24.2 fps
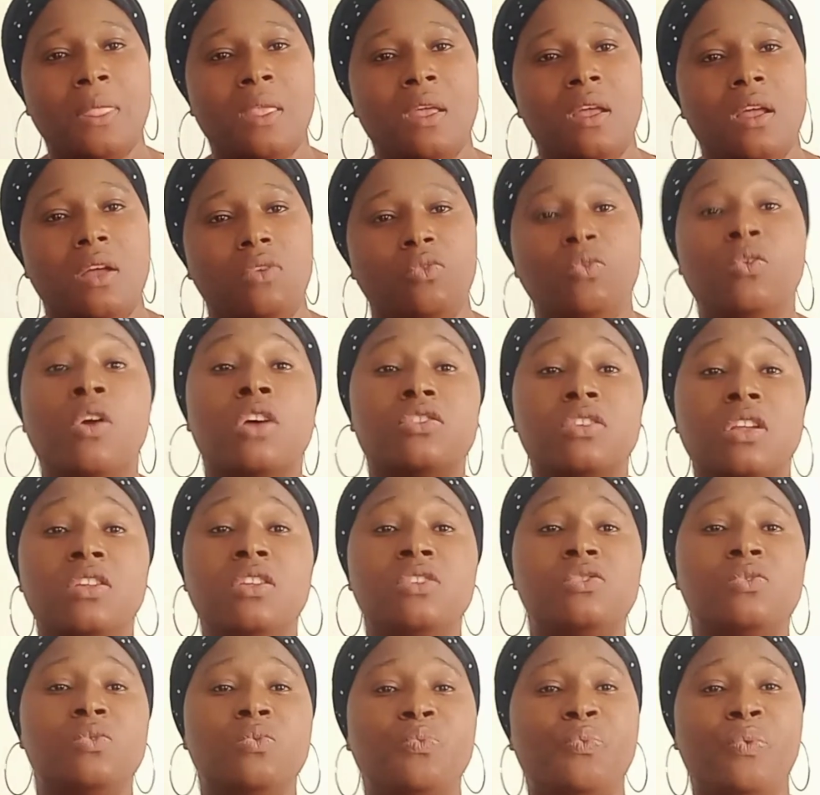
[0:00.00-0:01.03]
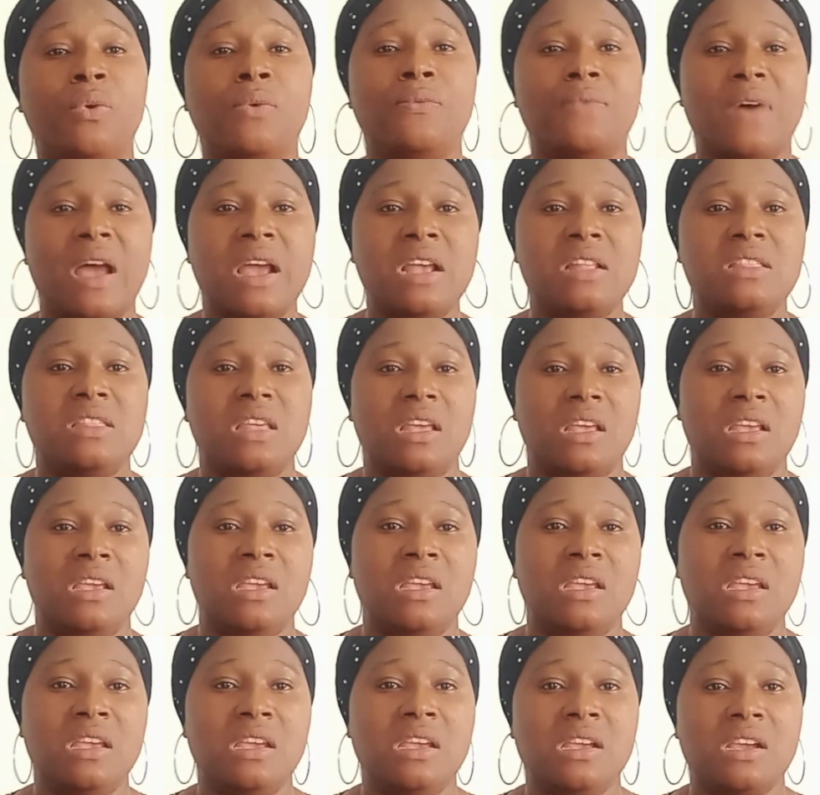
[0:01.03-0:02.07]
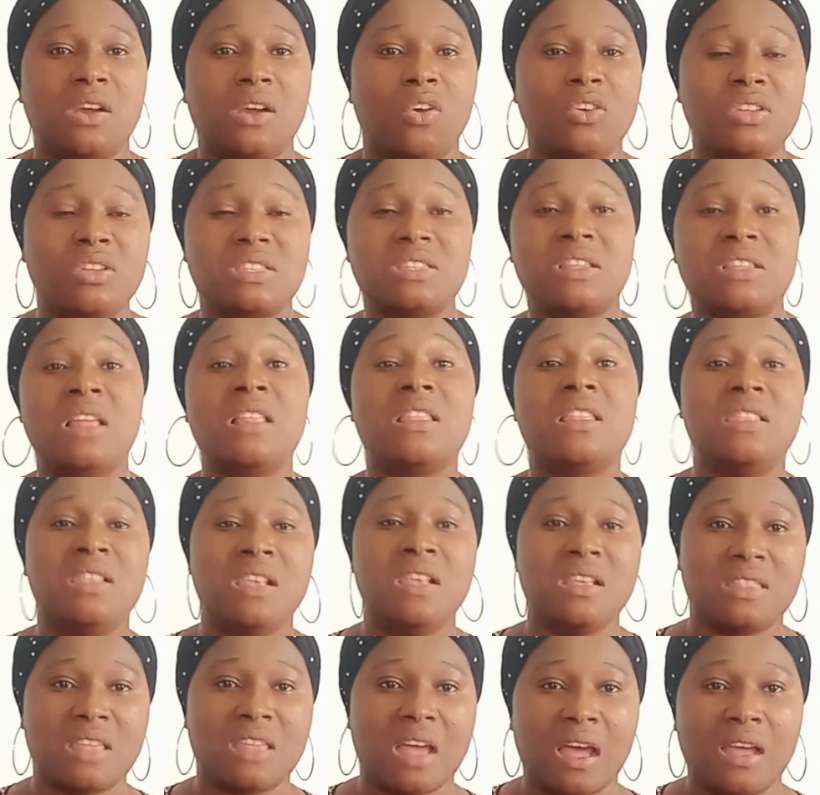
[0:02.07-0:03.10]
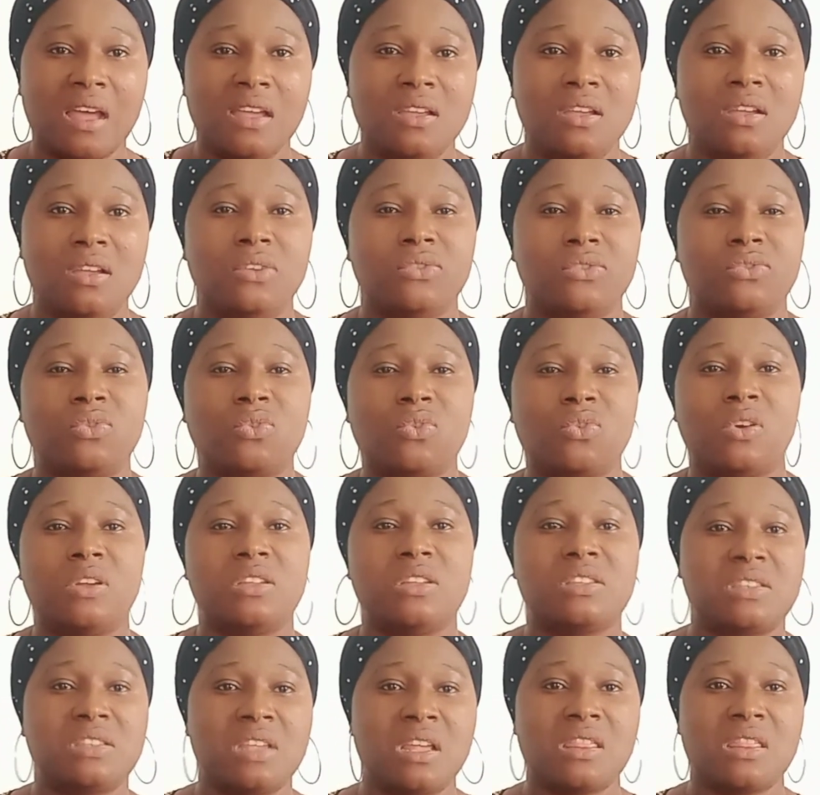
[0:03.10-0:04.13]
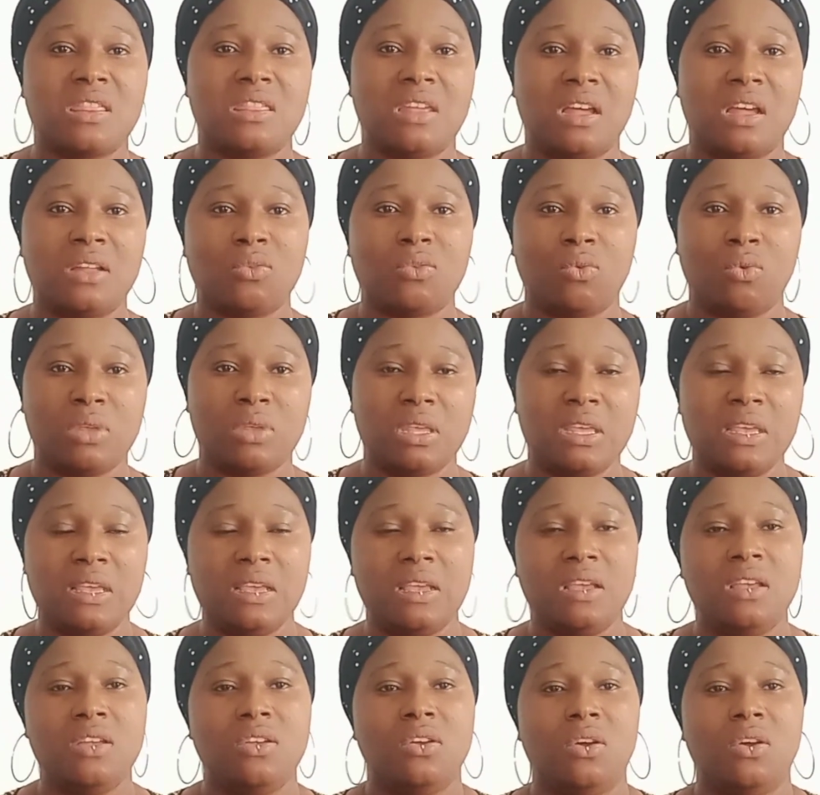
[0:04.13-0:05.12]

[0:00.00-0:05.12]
you also need to provide a consent letter to consent that okay,